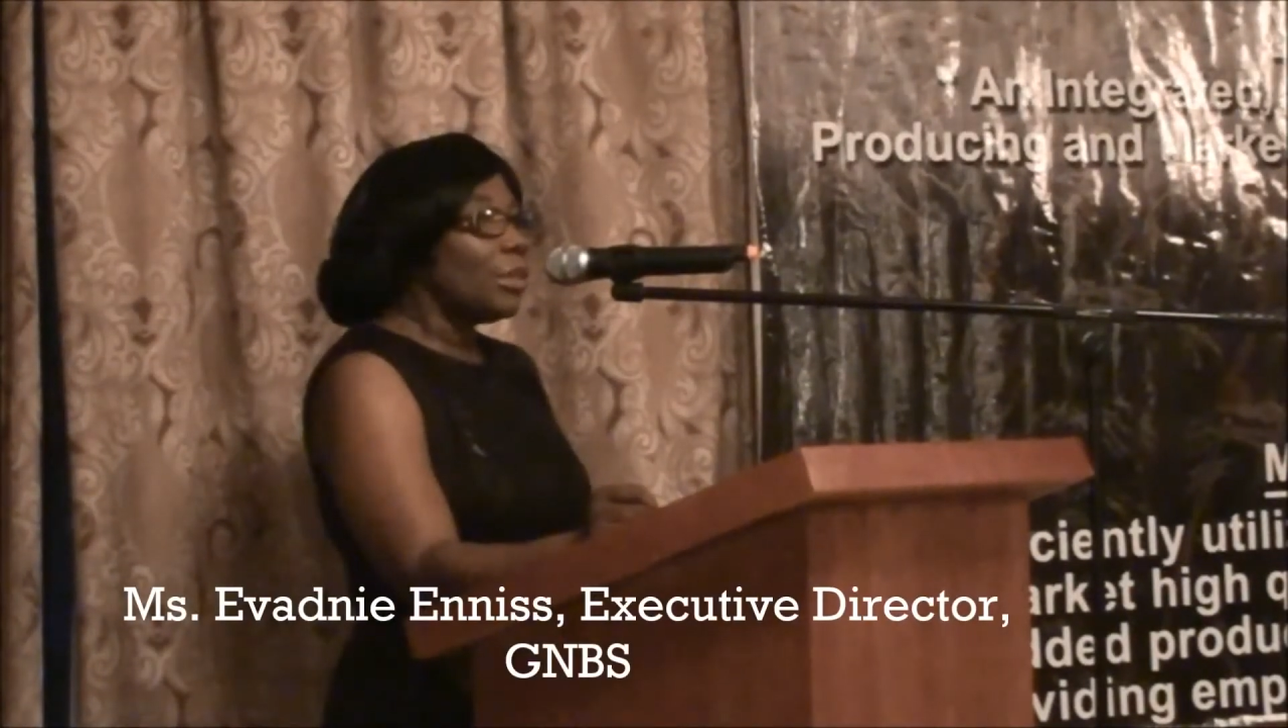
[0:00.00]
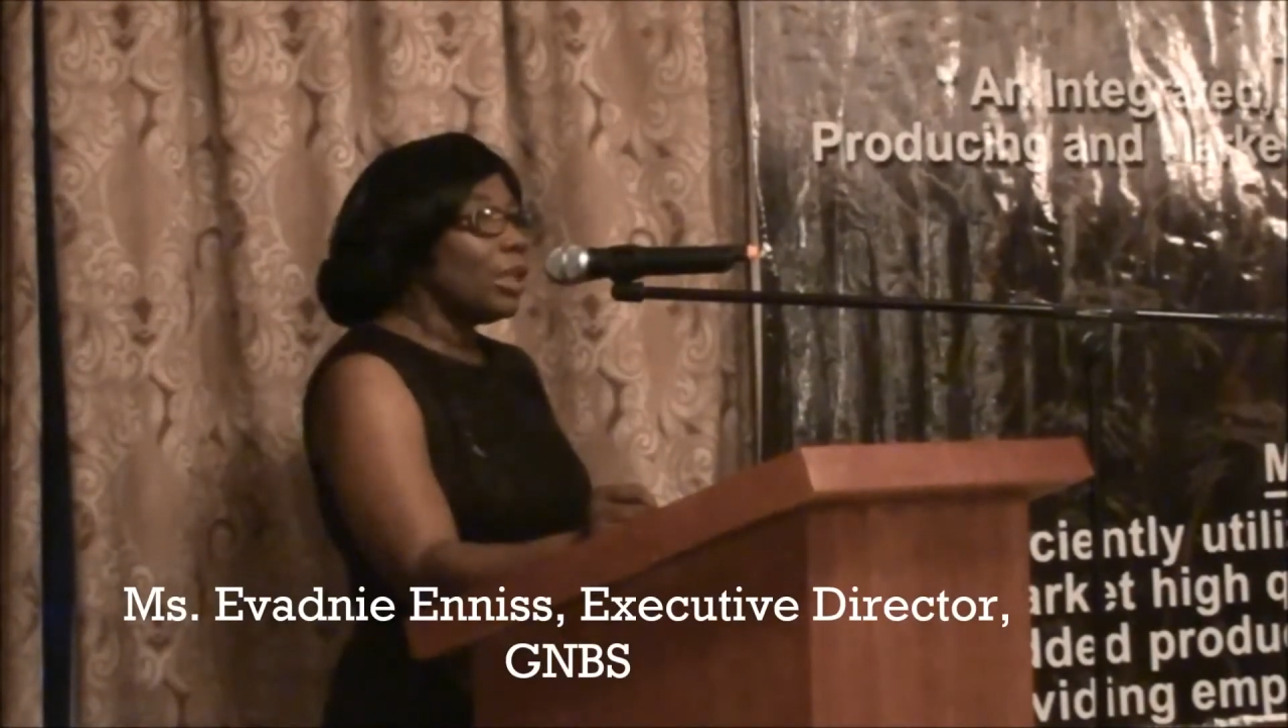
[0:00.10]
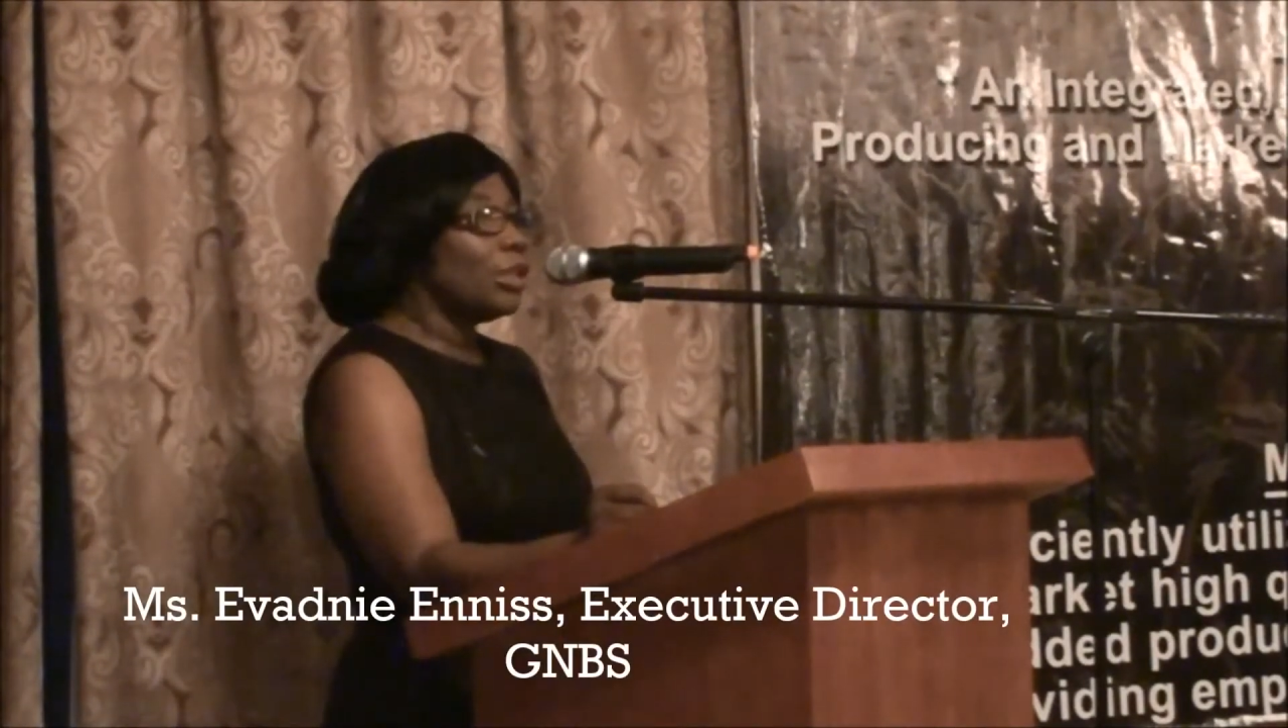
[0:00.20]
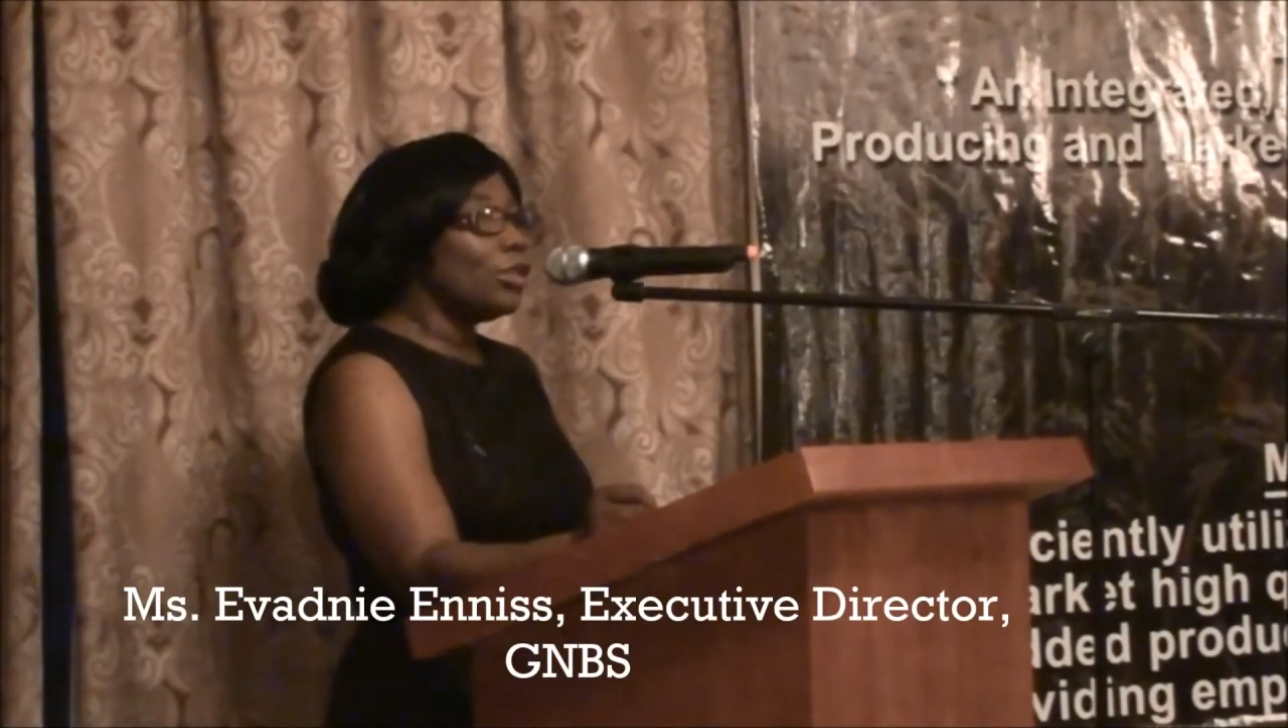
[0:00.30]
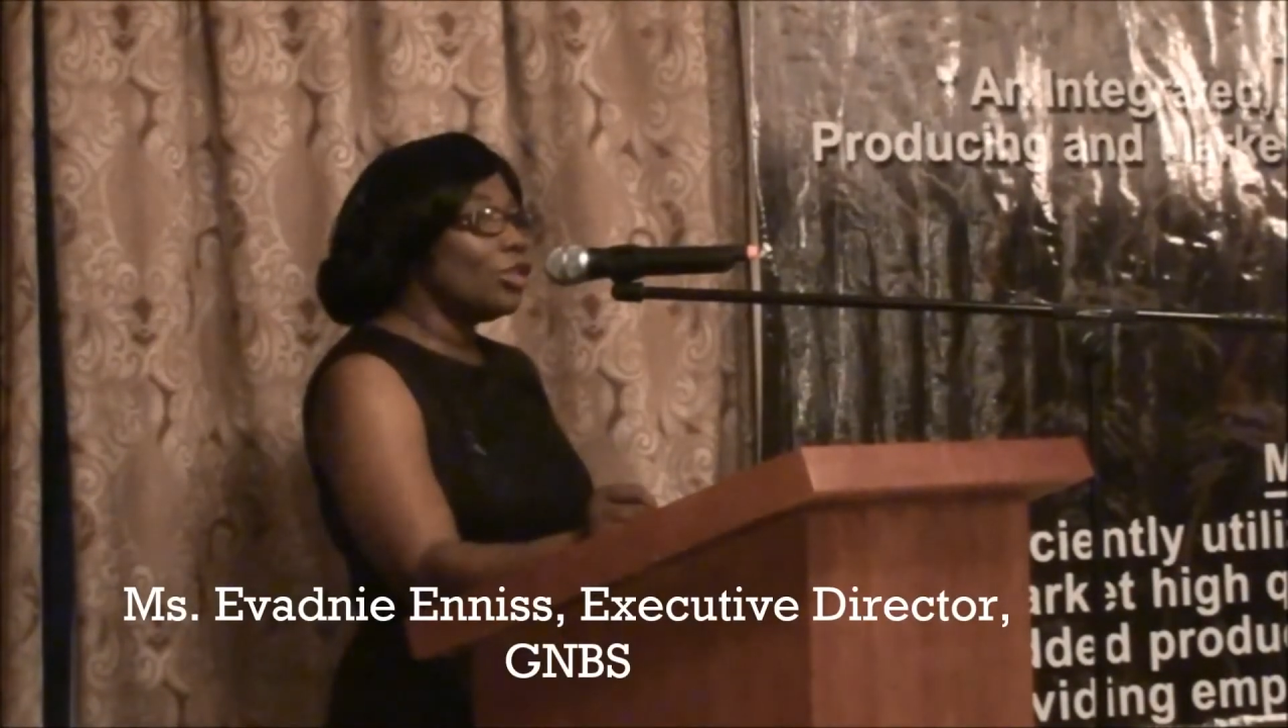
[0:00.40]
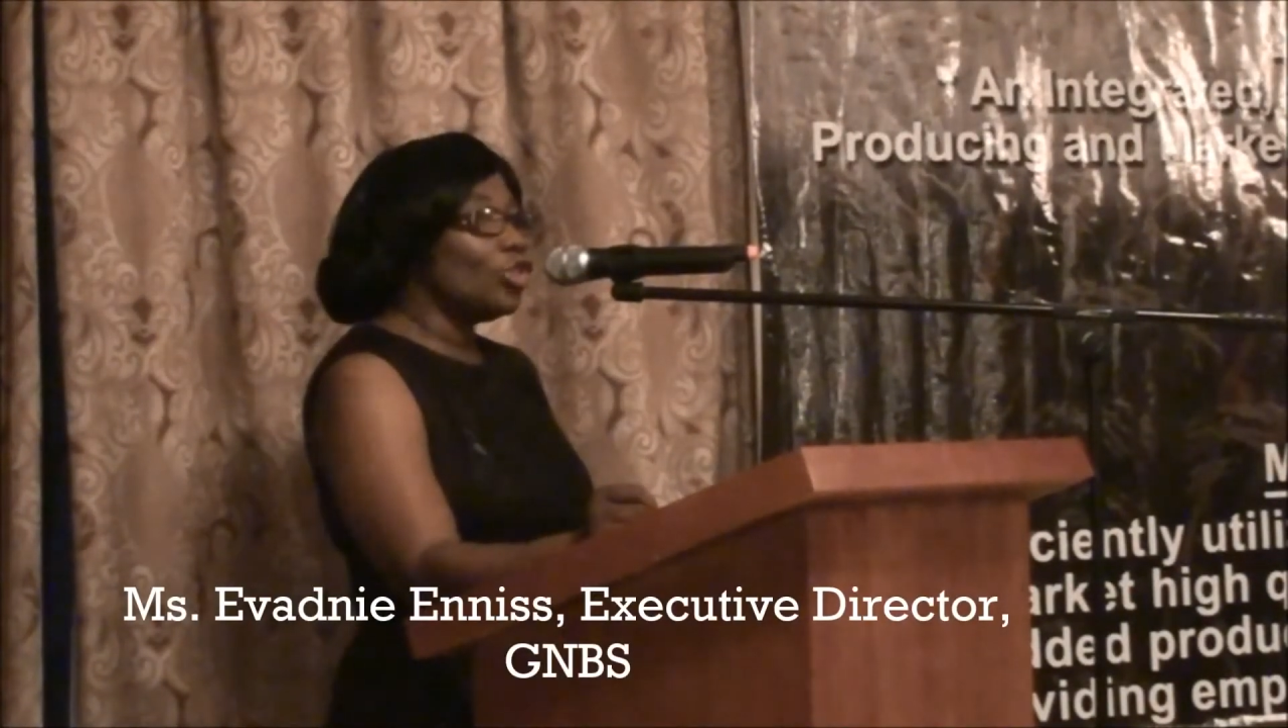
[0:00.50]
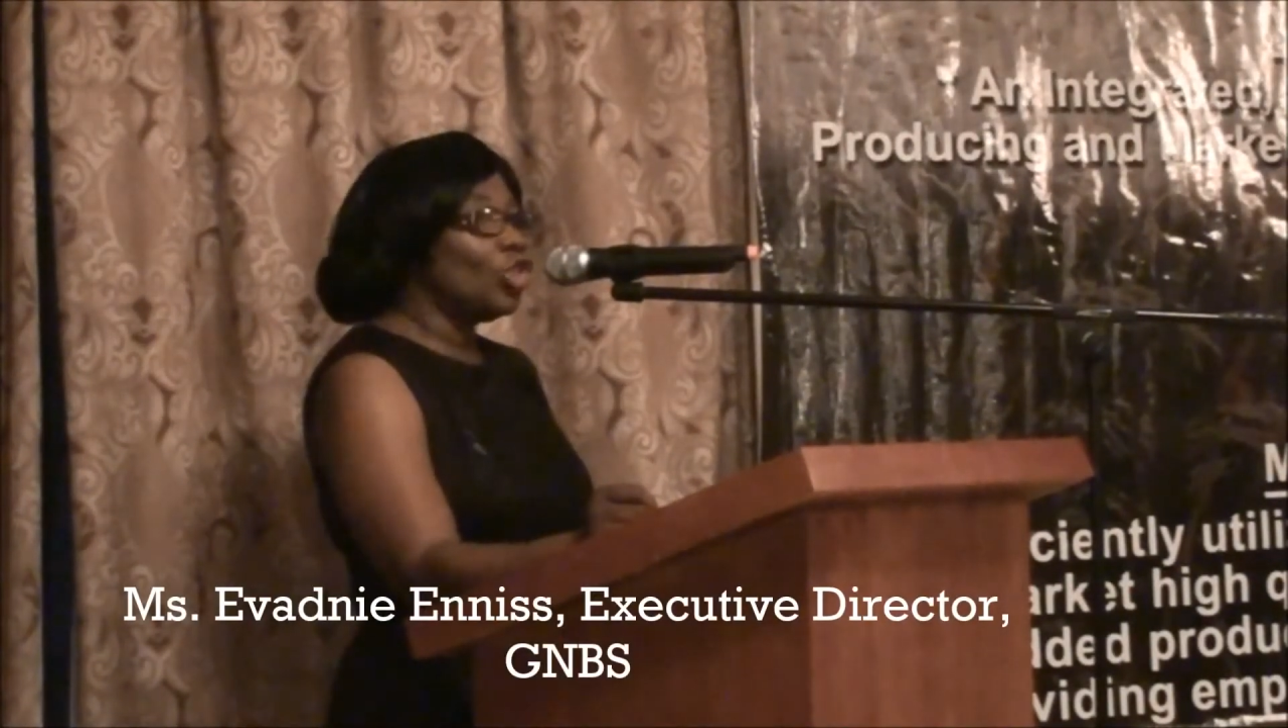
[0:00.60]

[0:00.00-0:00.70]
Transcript: in the